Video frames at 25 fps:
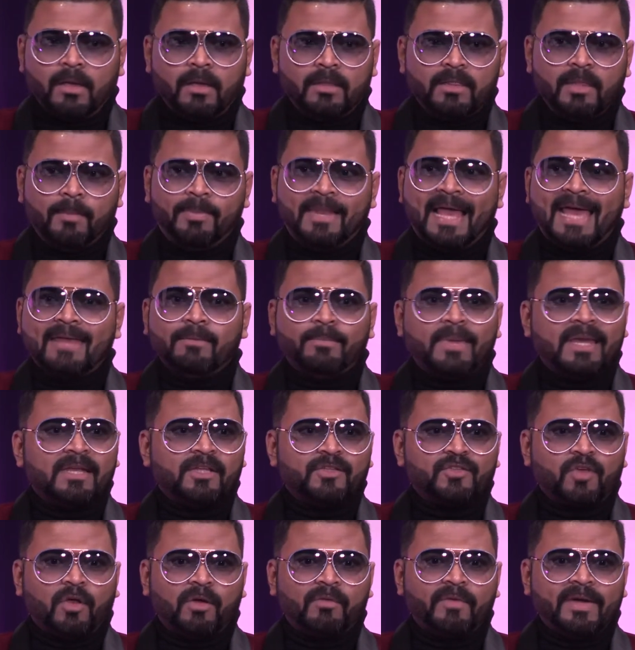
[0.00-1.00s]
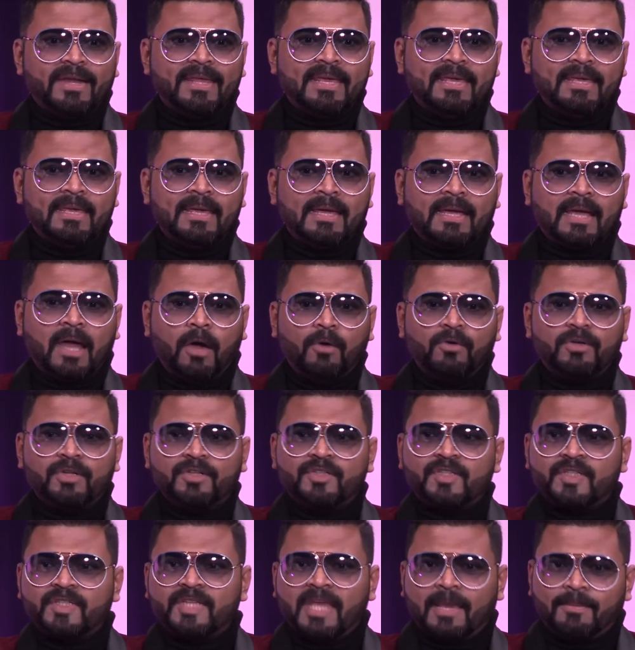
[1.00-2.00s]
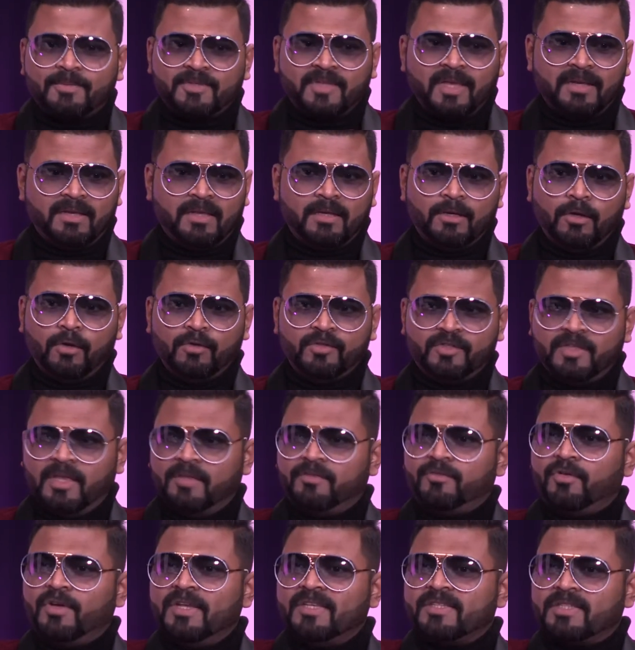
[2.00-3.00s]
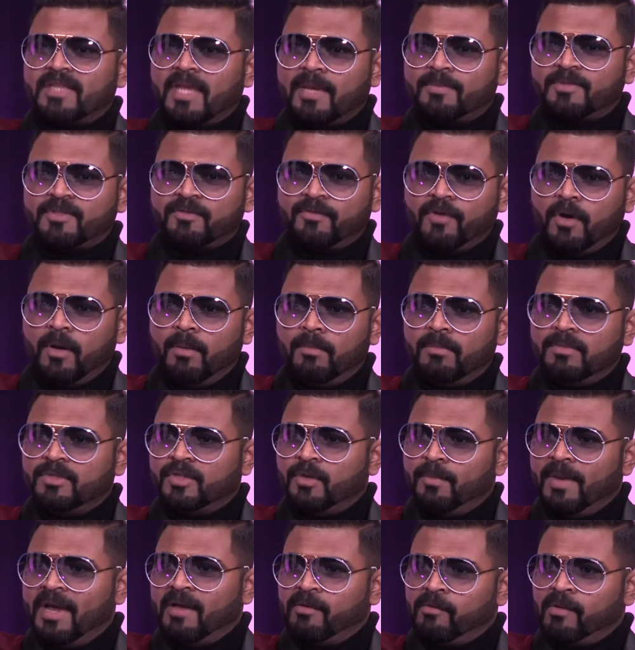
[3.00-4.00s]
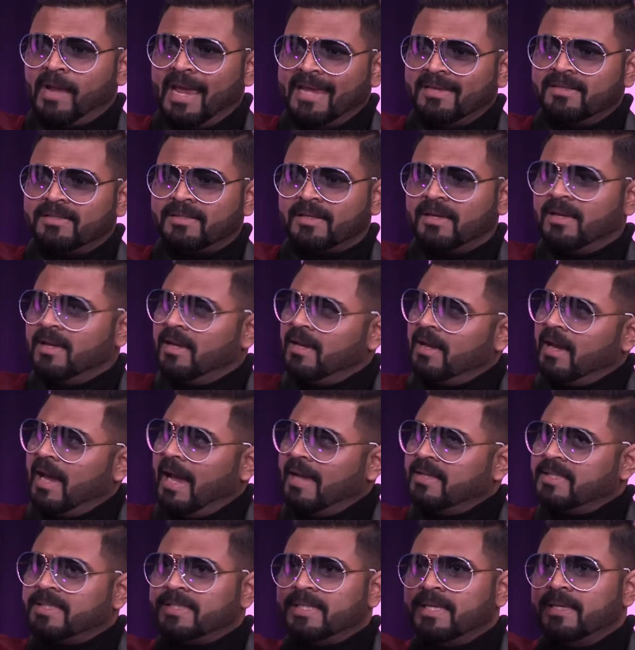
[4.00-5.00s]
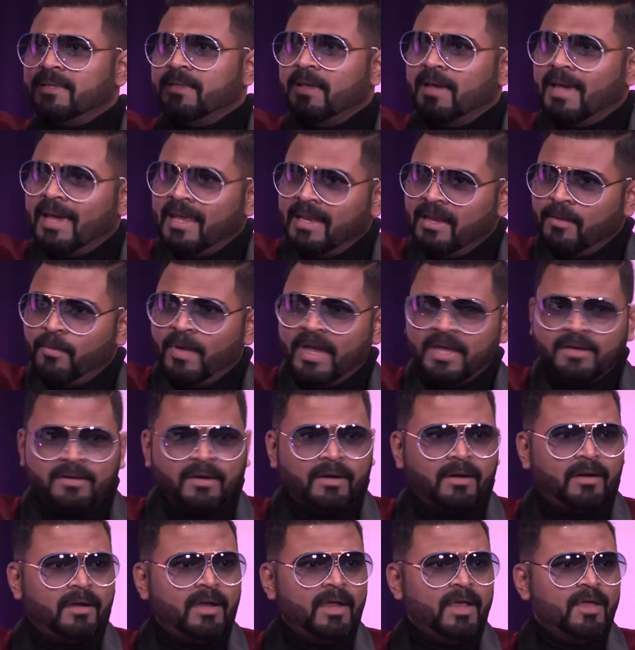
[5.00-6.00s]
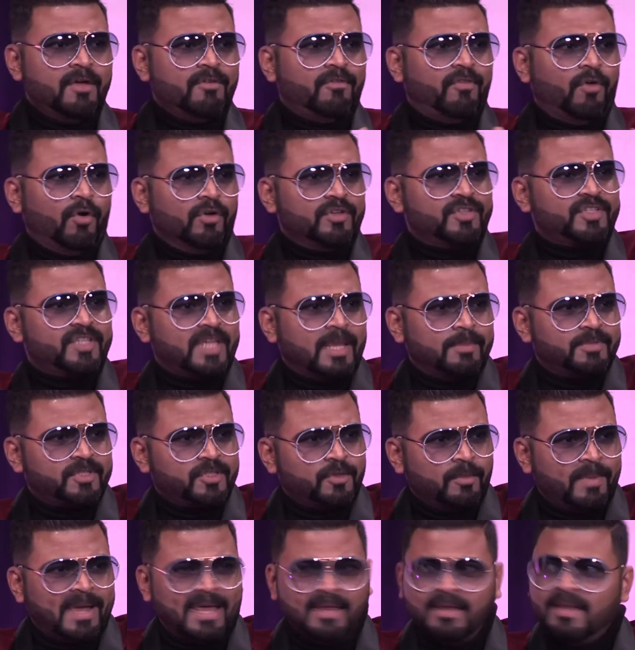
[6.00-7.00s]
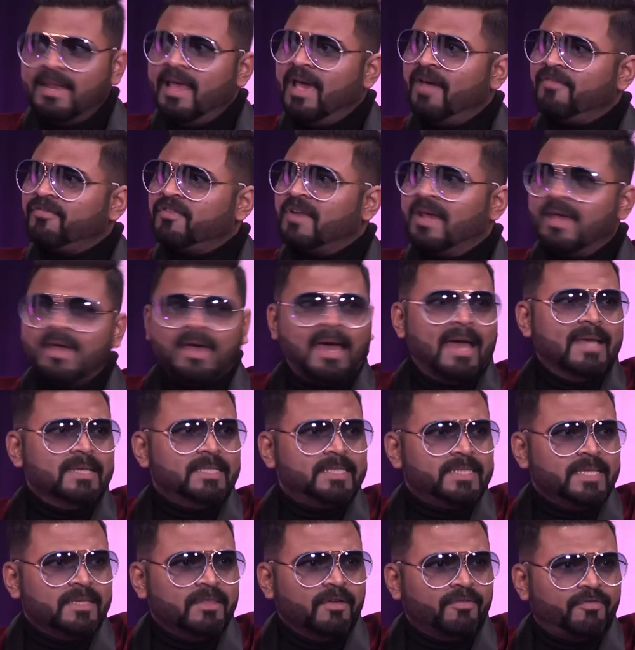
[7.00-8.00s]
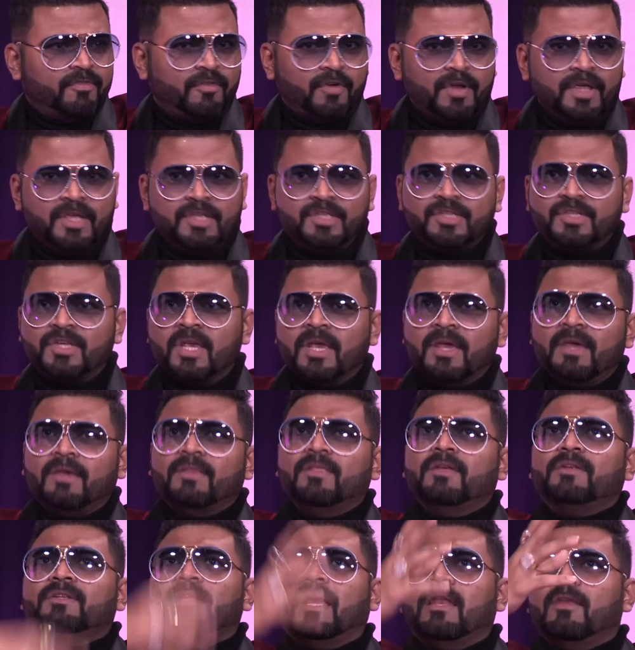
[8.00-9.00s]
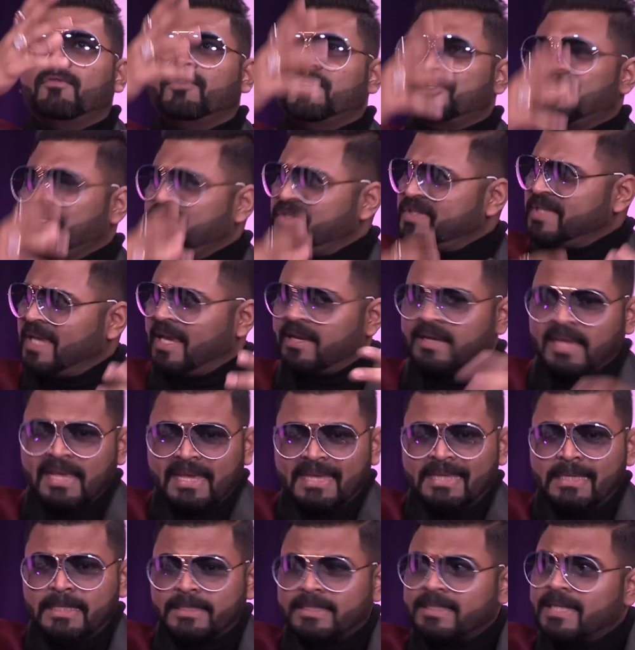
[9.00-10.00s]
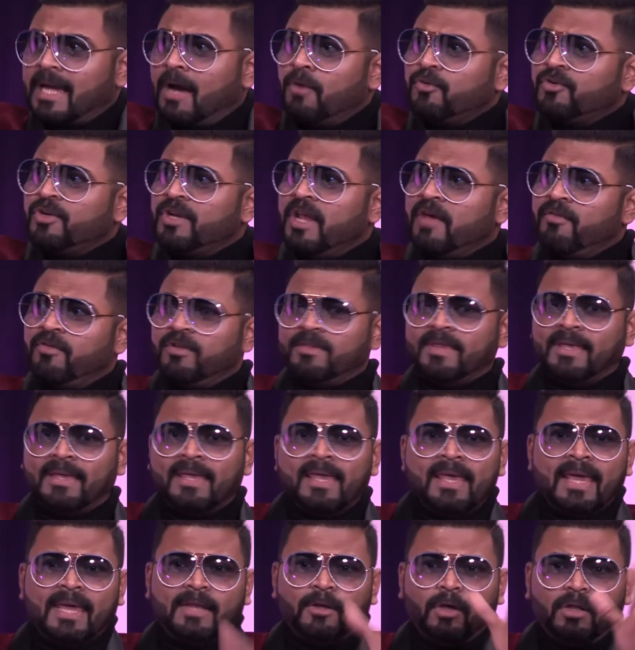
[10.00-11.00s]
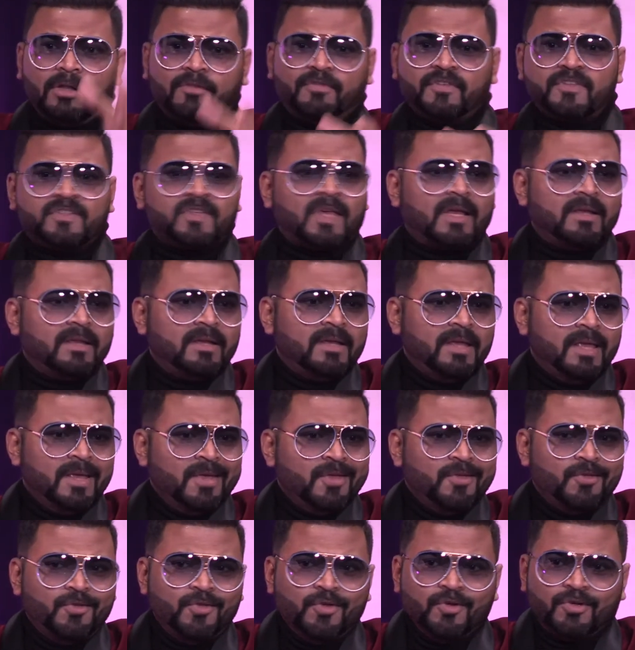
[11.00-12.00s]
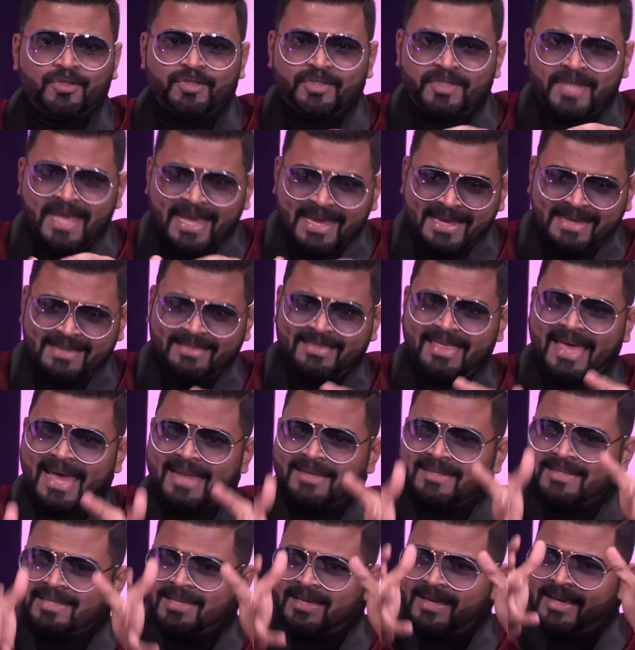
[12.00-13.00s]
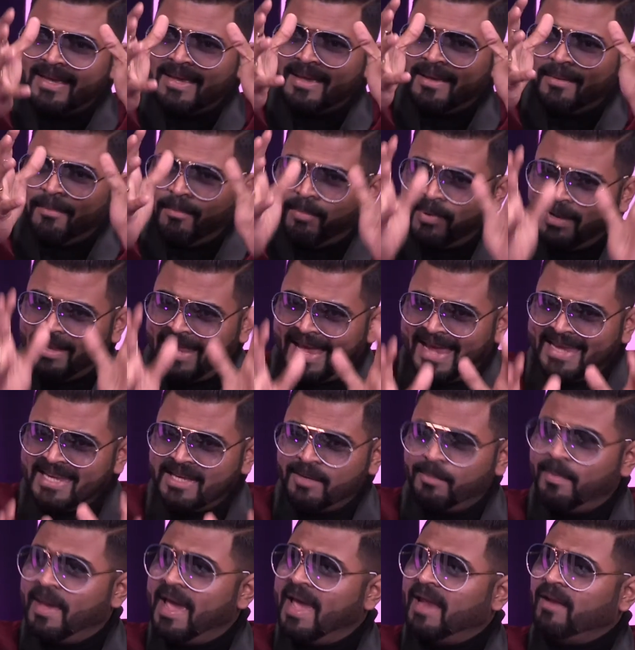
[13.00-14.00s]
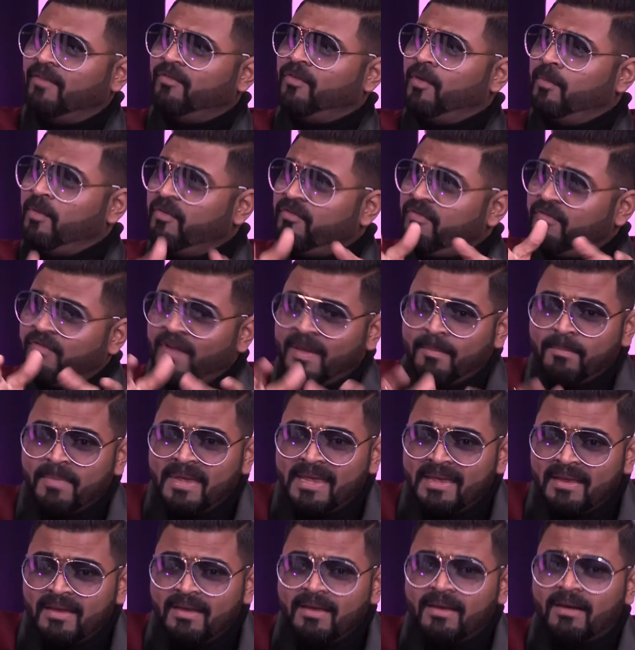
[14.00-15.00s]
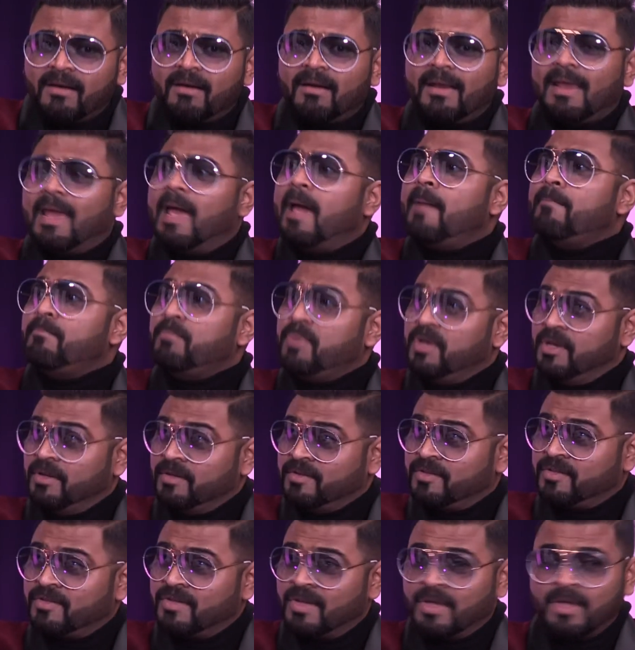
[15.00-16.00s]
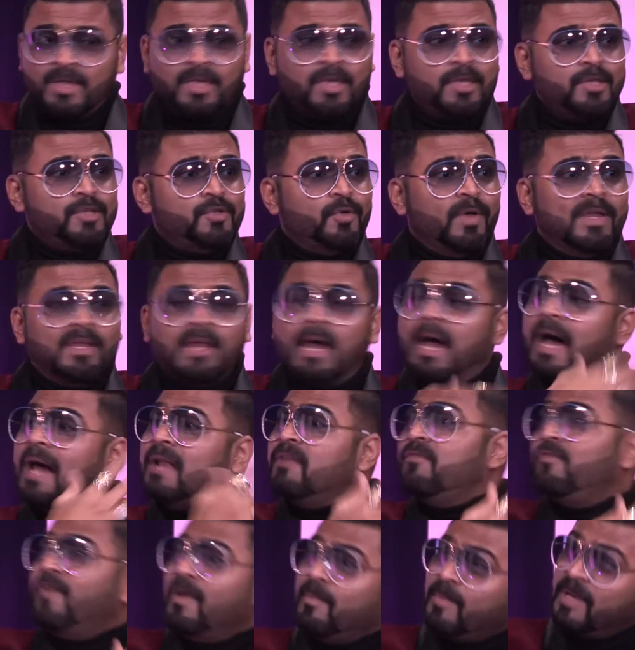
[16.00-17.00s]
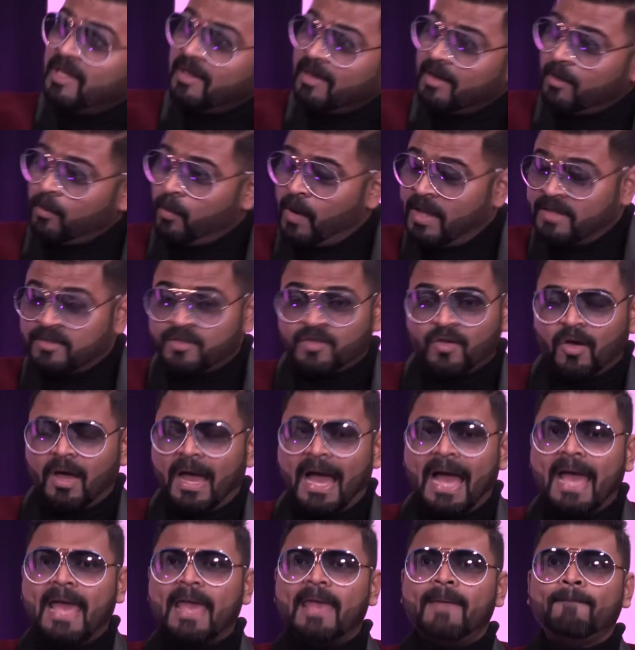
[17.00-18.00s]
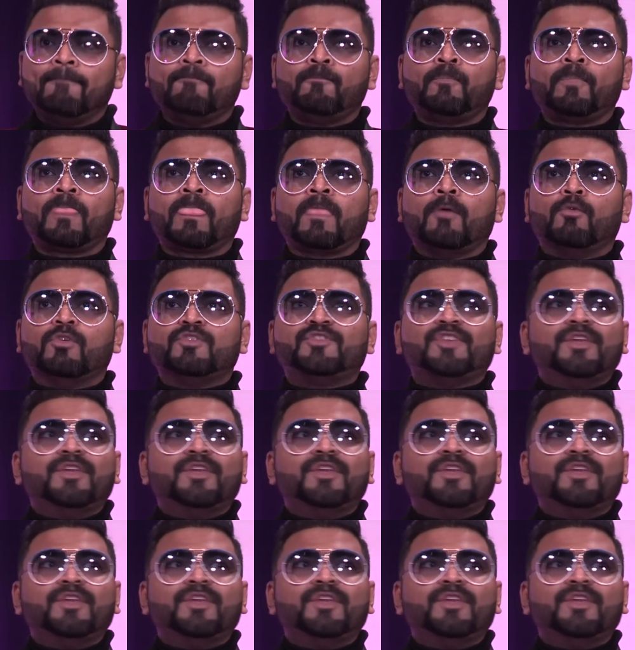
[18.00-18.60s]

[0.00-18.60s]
the blind man has already counted steps and he knows that three steps from to my right, I see the elevator, four steps to my left, I see the fridge, the television set. He has counted everything. And all of a sudden, you take that blind man from a familiar ambience to an unfamiliar one. So I was